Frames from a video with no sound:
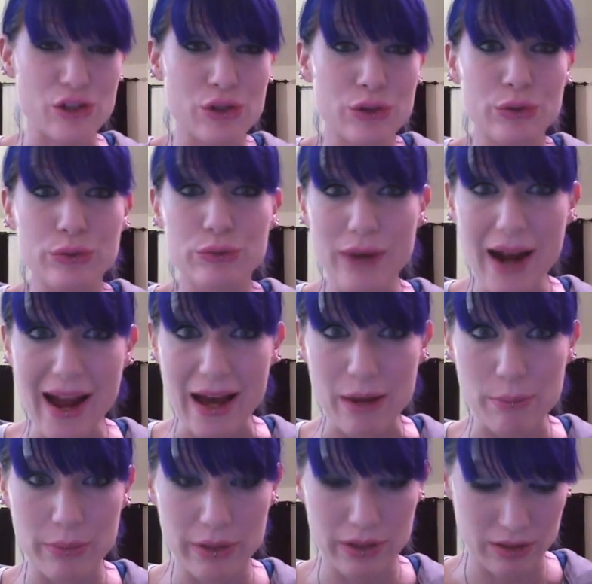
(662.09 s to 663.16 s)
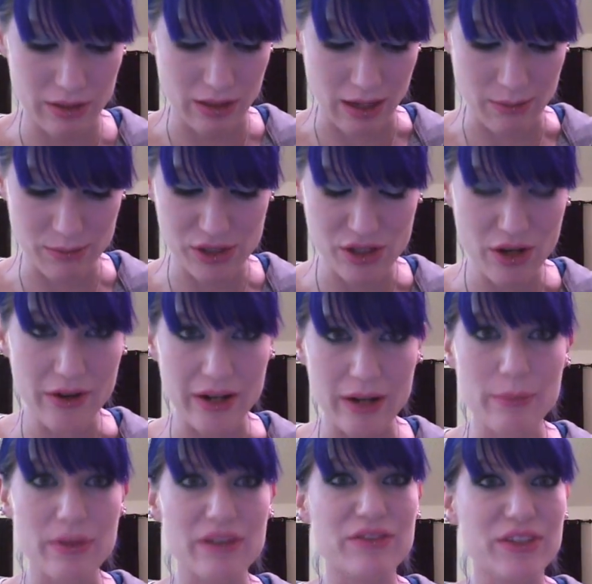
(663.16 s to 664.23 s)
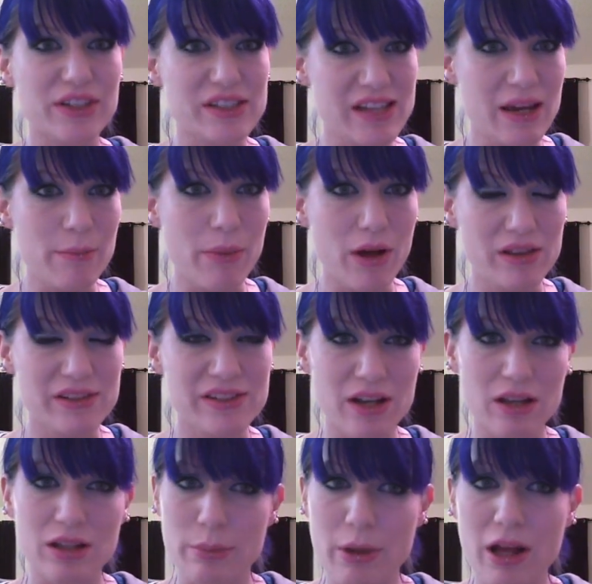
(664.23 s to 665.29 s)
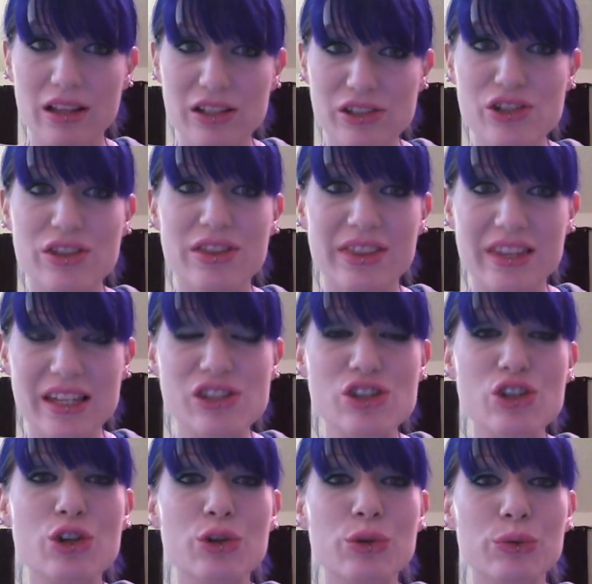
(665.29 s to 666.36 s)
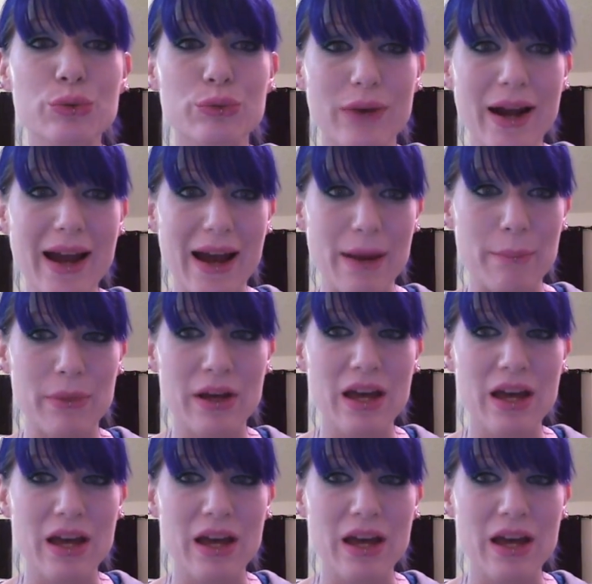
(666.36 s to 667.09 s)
crap. I'm sorry, but for a $10 polish, it's crap.